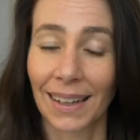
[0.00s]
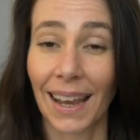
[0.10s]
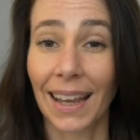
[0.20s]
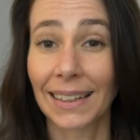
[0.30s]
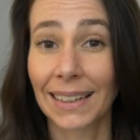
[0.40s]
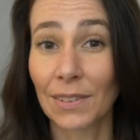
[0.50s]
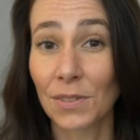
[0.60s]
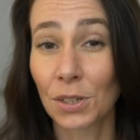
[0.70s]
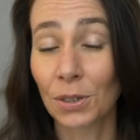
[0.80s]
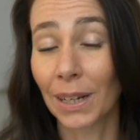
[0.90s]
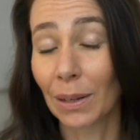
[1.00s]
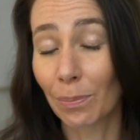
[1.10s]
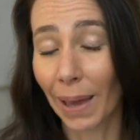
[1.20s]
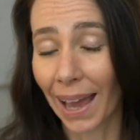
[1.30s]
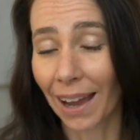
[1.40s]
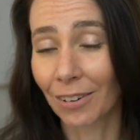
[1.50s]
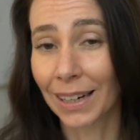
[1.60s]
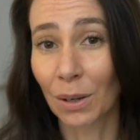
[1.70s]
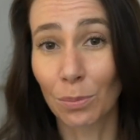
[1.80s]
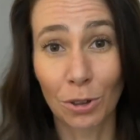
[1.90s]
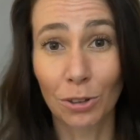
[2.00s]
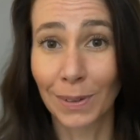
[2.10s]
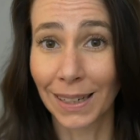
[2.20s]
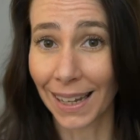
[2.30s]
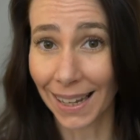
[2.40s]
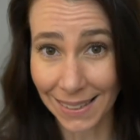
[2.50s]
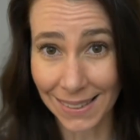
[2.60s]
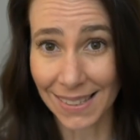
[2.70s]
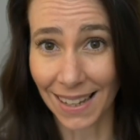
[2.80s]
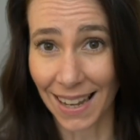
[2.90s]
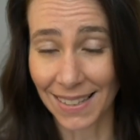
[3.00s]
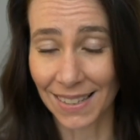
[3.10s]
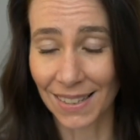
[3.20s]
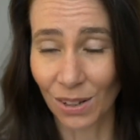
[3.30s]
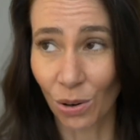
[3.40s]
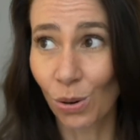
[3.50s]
And it gives you empowering movement exercises